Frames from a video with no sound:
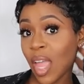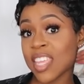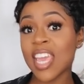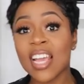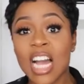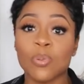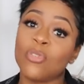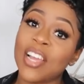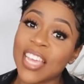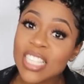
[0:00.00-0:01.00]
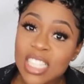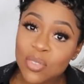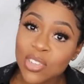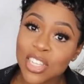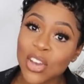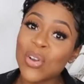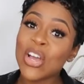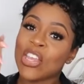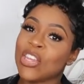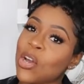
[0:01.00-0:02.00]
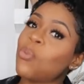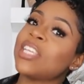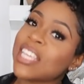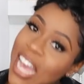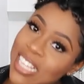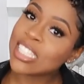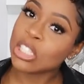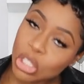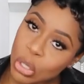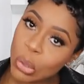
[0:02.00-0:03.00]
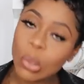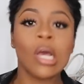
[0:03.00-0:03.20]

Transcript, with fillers: yeah guys before i get into this video you know what you guys do